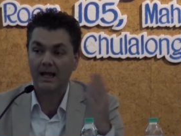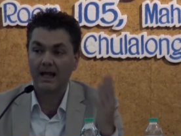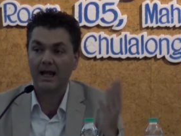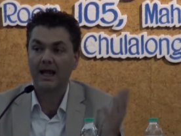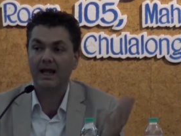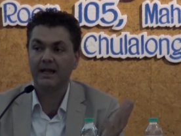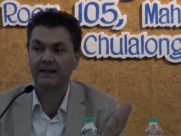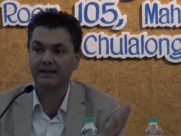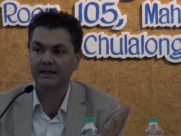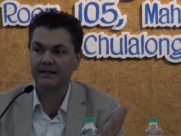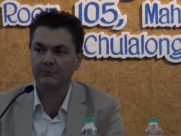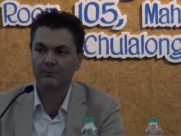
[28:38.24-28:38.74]

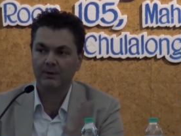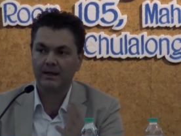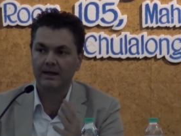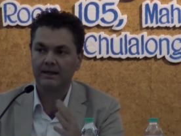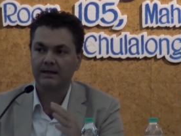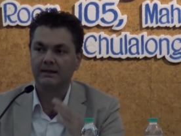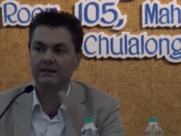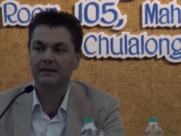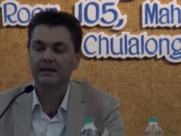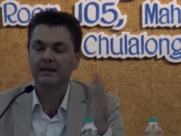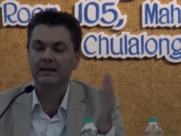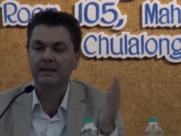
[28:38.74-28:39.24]

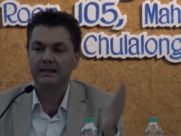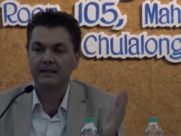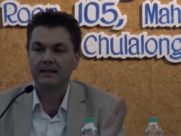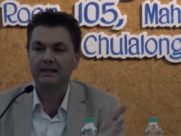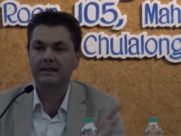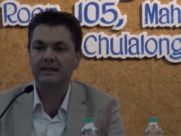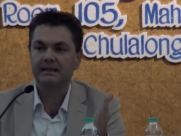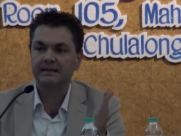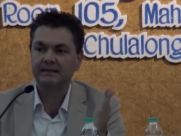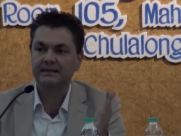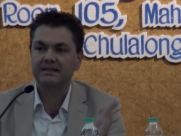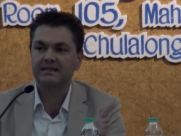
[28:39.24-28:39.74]
anyway,
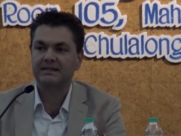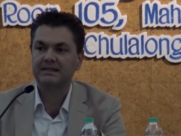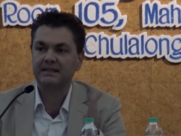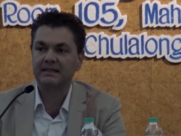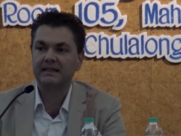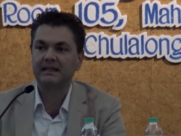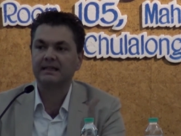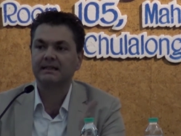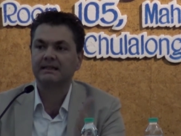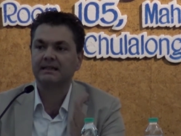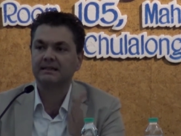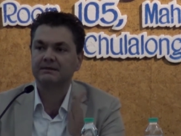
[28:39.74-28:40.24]
it is
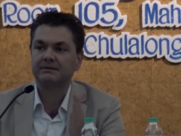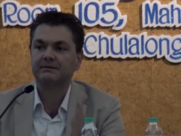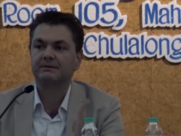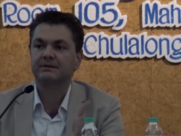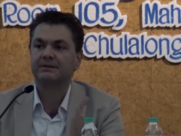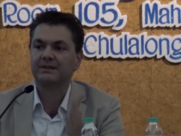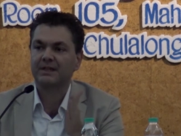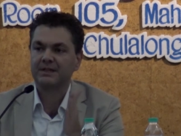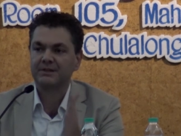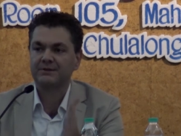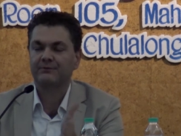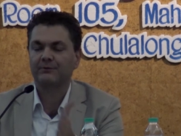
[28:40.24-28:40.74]
in a
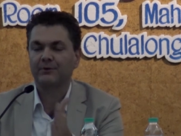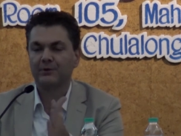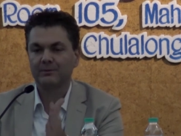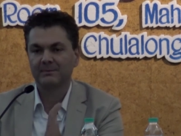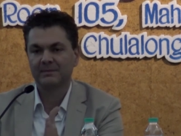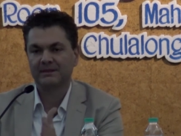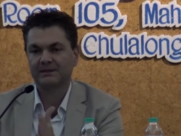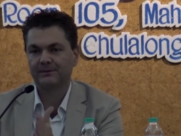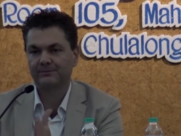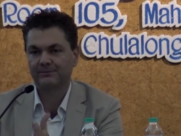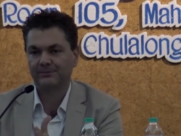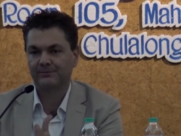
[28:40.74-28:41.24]

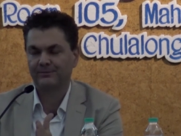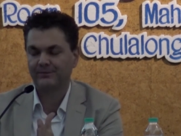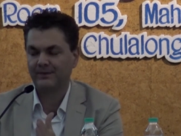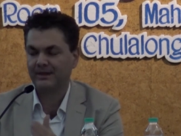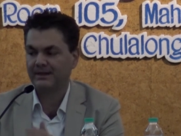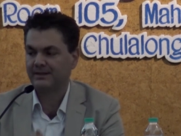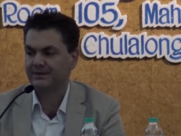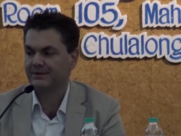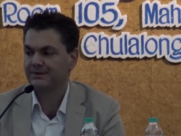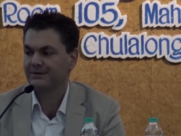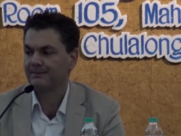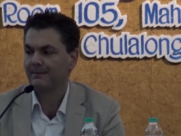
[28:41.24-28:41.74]
transformative
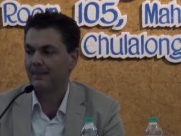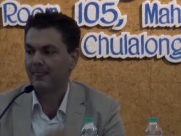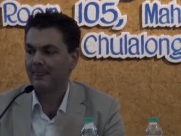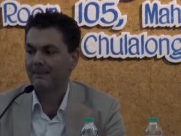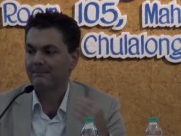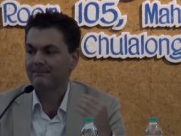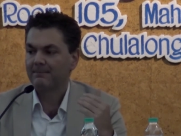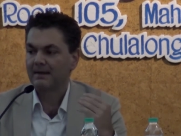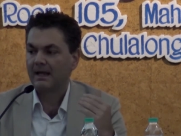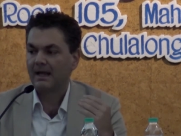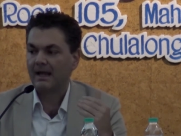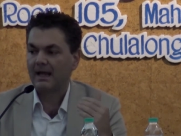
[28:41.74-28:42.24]
phase,
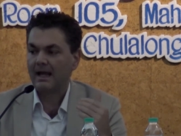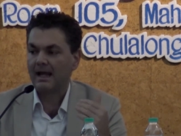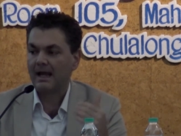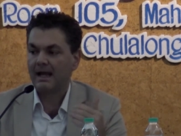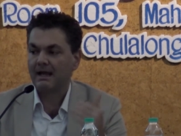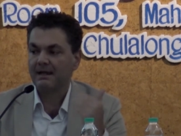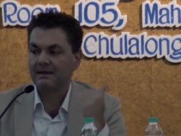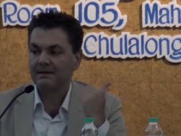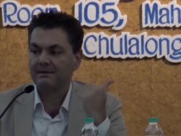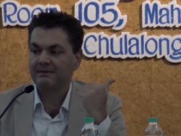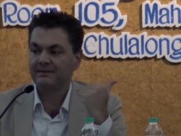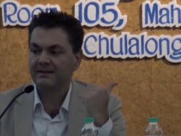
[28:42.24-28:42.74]

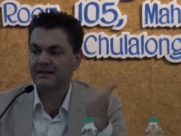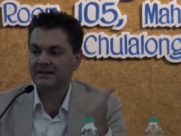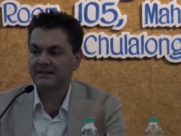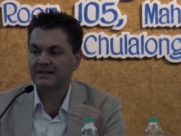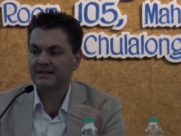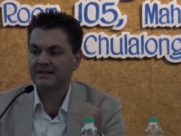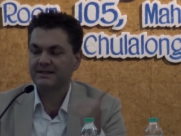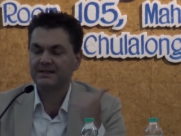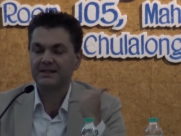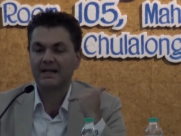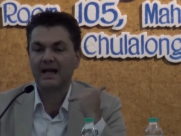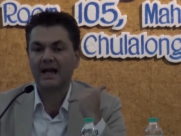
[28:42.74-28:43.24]
there
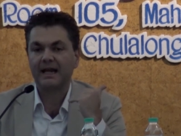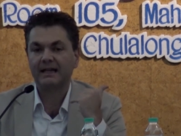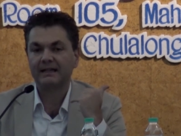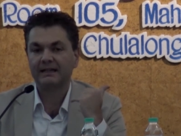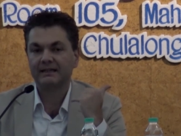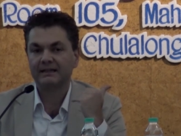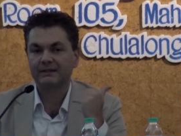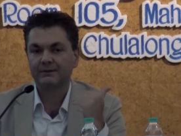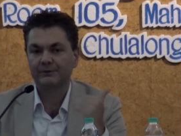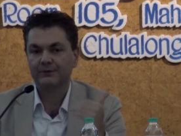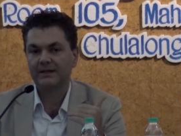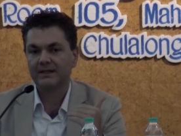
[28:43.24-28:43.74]
is an
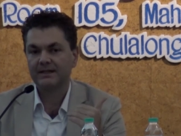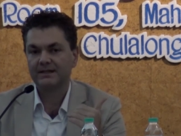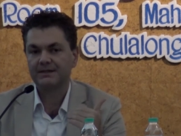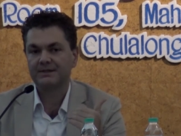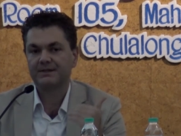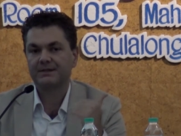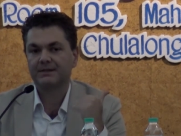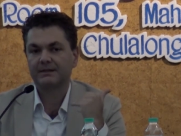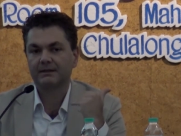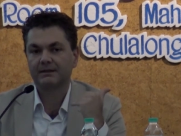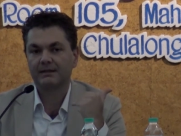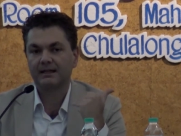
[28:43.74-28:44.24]

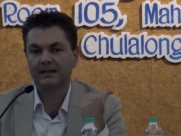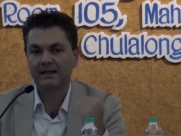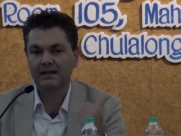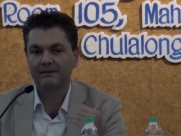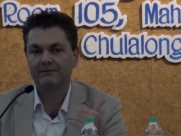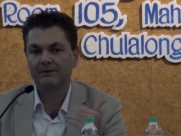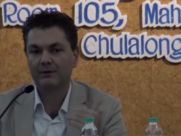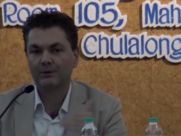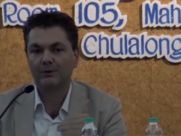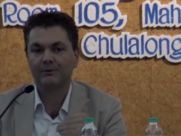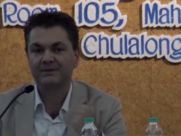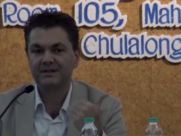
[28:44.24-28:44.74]
increased
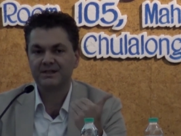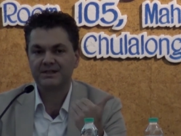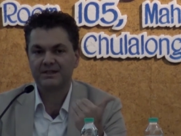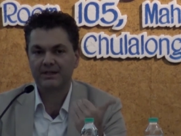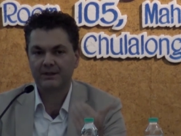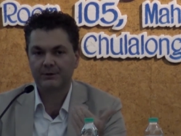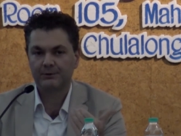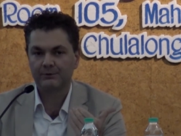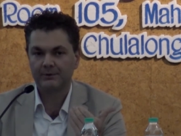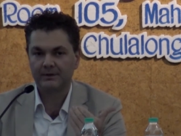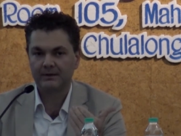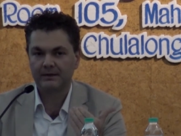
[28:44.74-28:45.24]
level of
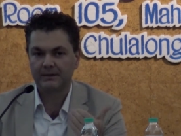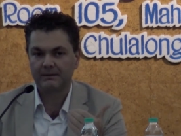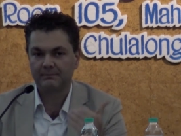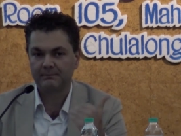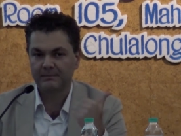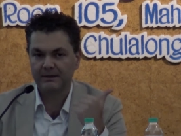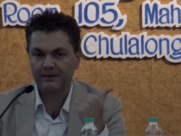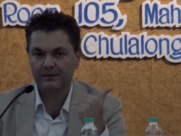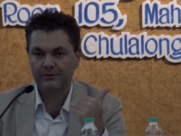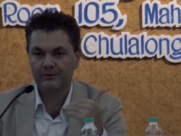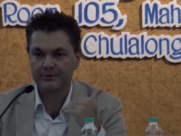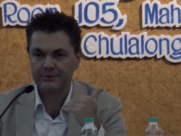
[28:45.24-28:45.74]
insecurity
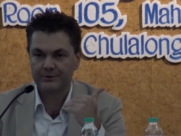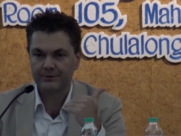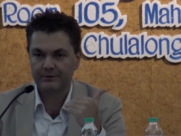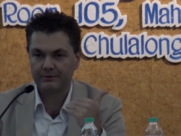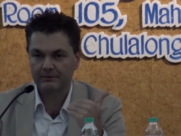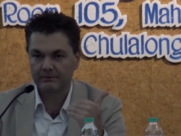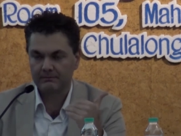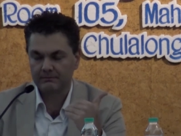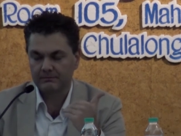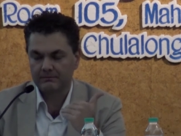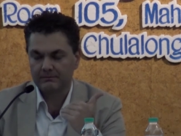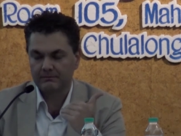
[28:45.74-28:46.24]
because
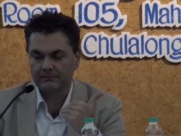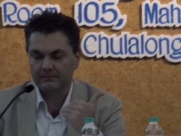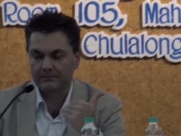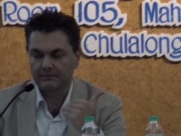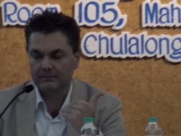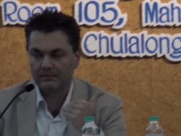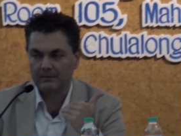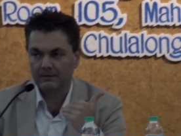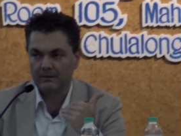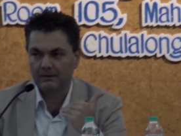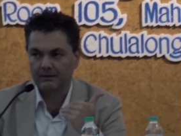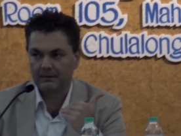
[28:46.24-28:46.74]

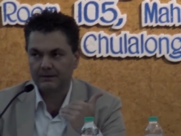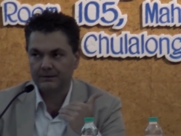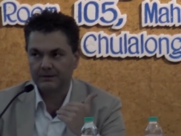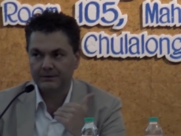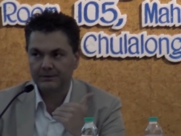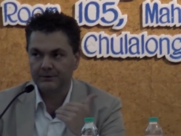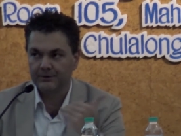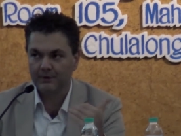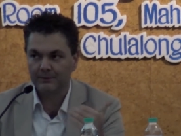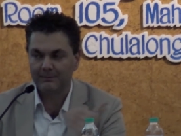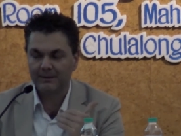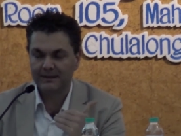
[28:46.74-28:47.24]

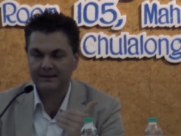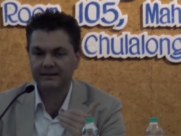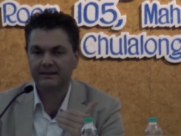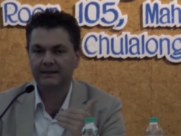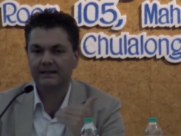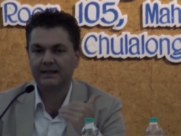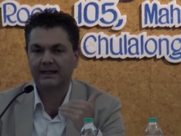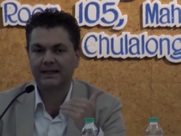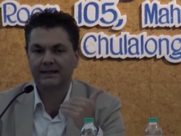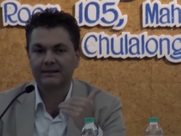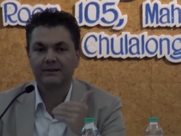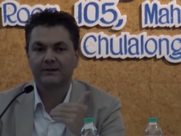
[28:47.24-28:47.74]
nobody
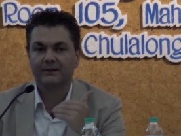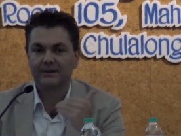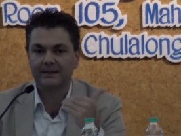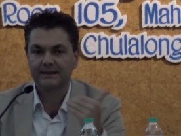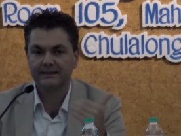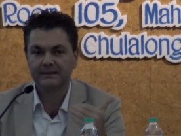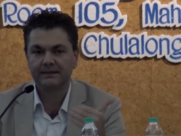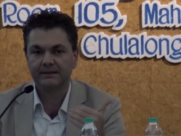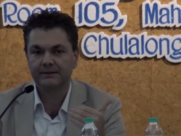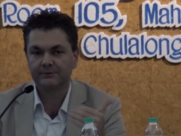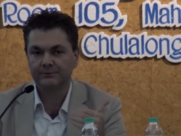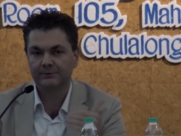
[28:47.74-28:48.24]
can
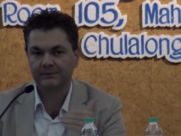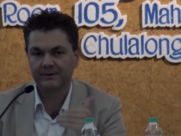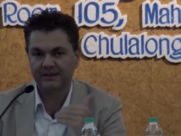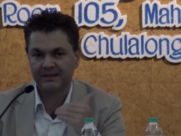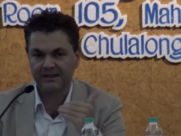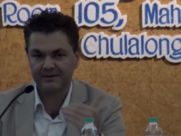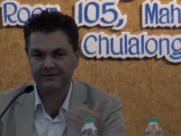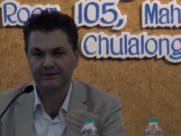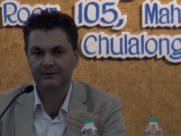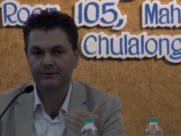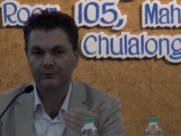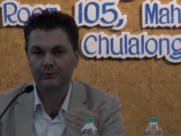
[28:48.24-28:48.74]
guarantee to the
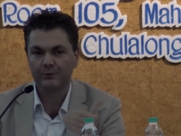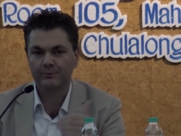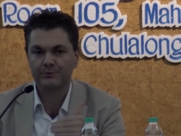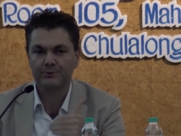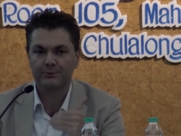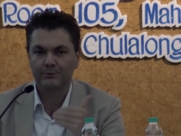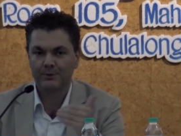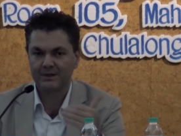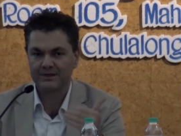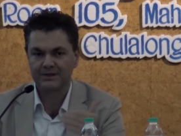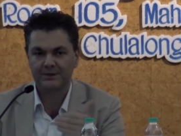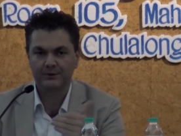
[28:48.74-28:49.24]
ethnic groups
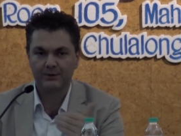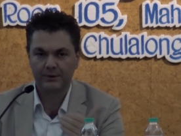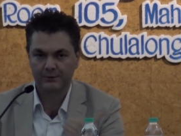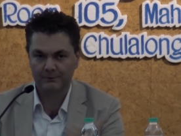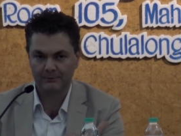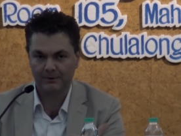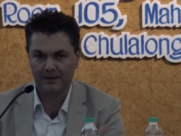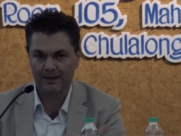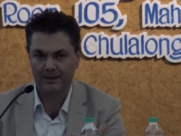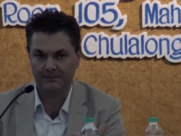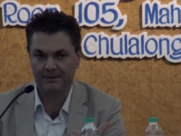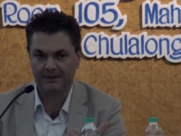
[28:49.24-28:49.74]
what's going
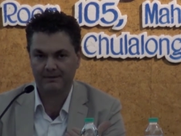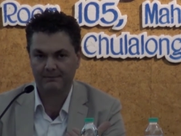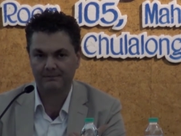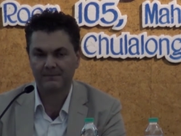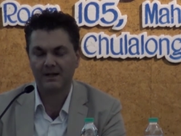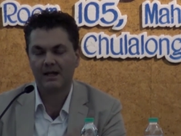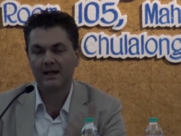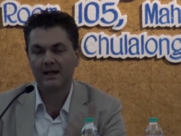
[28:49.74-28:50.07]
to happen.